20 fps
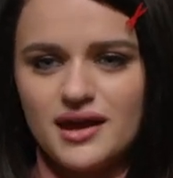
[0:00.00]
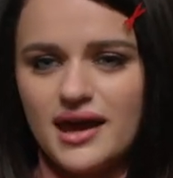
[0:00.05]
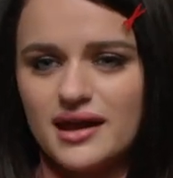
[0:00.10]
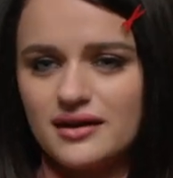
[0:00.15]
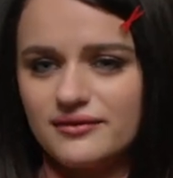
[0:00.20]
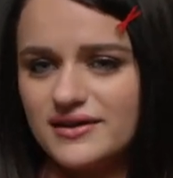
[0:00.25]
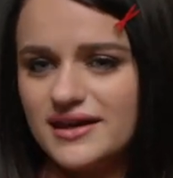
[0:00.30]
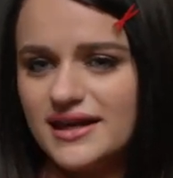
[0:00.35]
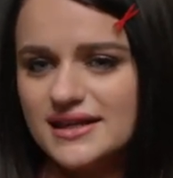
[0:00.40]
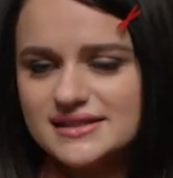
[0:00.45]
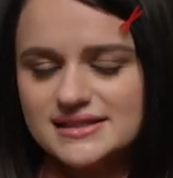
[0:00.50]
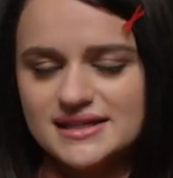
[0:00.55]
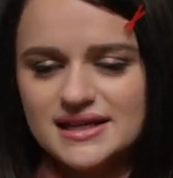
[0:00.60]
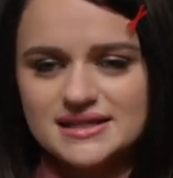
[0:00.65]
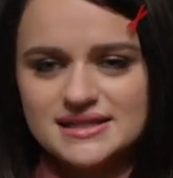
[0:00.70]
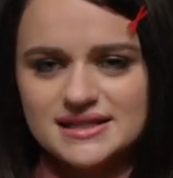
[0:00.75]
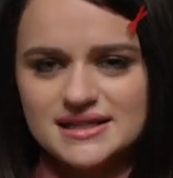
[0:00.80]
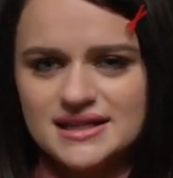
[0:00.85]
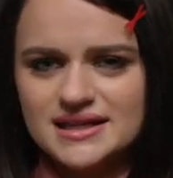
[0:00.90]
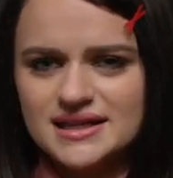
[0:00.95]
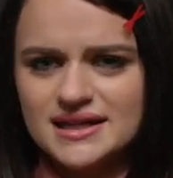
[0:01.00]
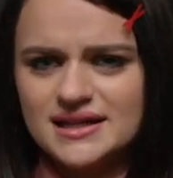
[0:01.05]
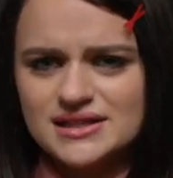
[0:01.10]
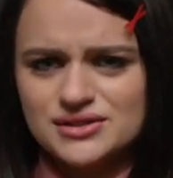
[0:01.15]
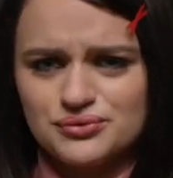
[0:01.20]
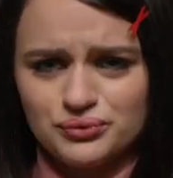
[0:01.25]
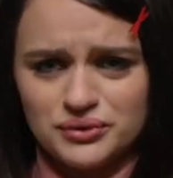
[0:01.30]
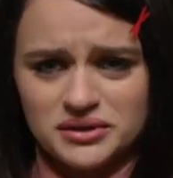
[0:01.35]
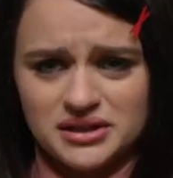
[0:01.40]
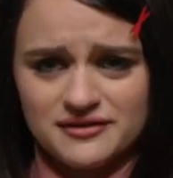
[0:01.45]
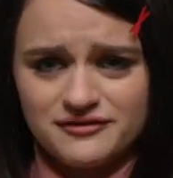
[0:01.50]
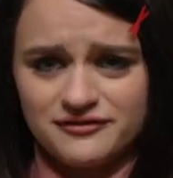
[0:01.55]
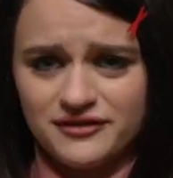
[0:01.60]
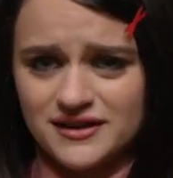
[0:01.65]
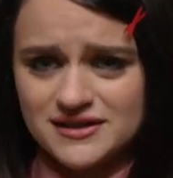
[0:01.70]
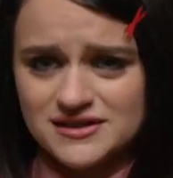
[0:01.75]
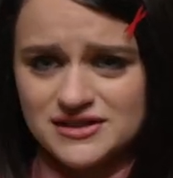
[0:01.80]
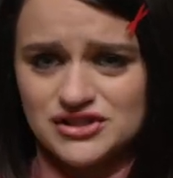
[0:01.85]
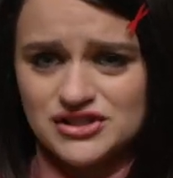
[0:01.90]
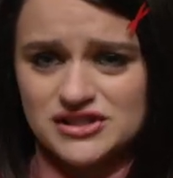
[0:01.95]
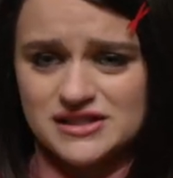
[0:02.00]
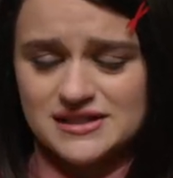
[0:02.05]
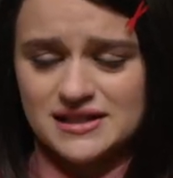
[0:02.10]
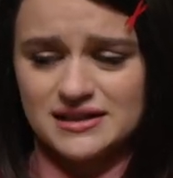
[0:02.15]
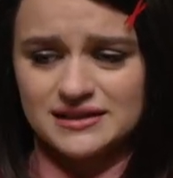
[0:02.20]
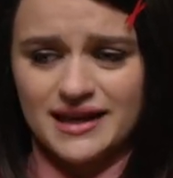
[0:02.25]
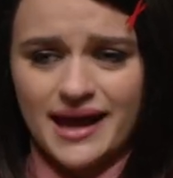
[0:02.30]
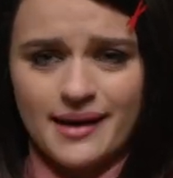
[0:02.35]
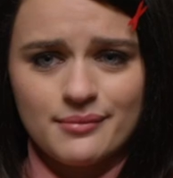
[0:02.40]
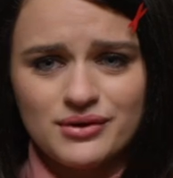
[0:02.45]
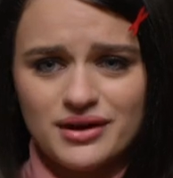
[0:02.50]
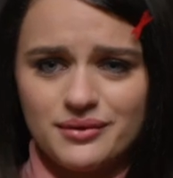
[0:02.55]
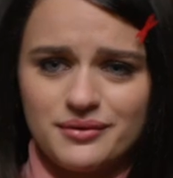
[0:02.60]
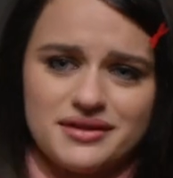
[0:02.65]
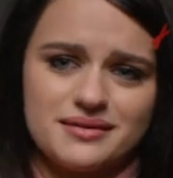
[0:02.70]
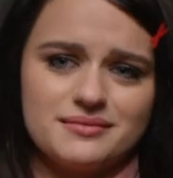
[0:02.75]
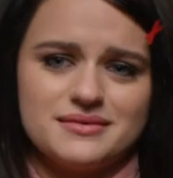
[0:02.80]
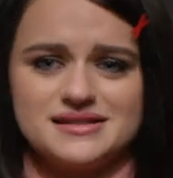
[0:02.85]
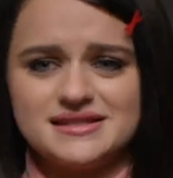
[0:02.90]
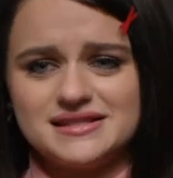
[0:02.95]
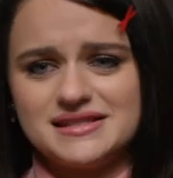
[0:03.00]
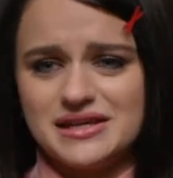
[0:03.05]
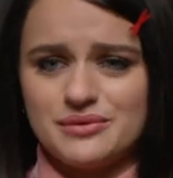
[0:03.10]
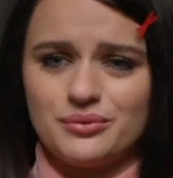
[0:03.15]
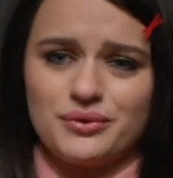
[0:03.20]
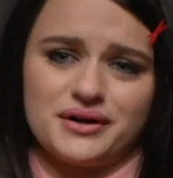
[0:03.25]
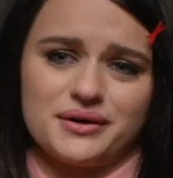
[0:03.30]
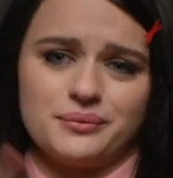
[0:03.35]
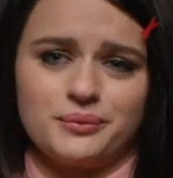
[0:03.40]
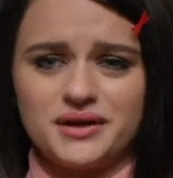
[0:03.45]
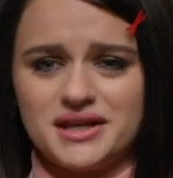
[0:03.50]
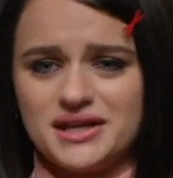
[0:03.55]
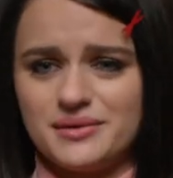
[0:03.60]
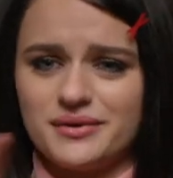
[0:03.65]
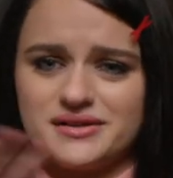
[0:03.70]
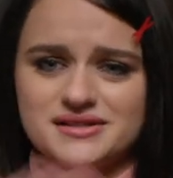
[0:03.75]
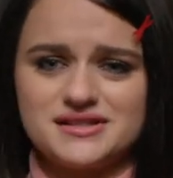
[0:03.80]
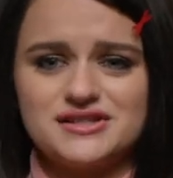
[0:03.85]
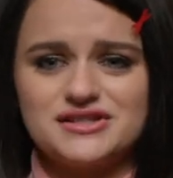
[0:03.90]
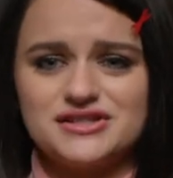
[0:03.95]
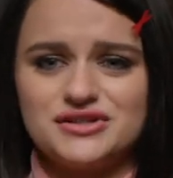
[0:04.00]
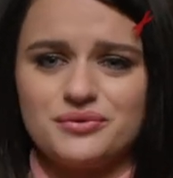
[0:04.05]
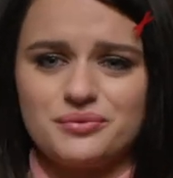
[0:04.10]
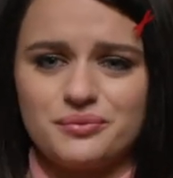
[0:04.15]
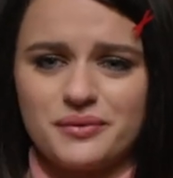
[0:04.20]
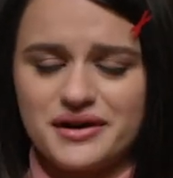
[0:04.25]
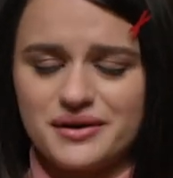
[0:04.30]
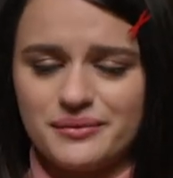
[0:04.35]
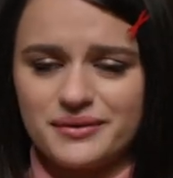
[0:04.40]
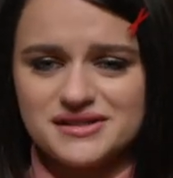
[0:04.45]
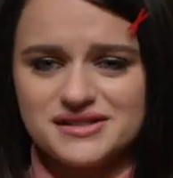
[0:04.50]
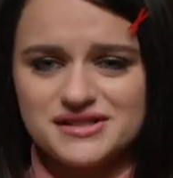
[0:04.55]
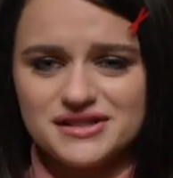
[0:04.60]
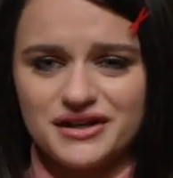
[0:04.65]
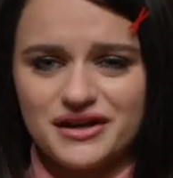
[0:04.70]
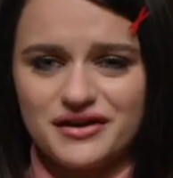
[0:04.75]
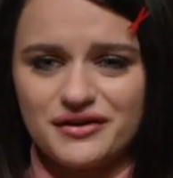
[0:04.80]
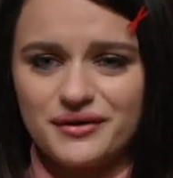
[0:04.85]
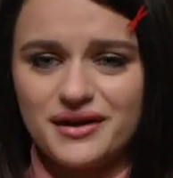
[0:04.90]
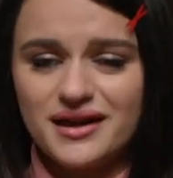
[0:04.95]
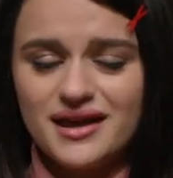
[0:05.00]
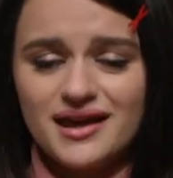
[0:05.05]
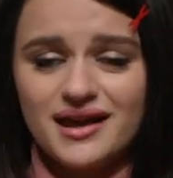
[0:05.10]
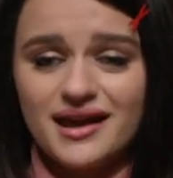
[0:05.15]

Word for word: And if he has an idea, it's really fun to just collaborate with him and see where, what he wants to do and where he wants to go.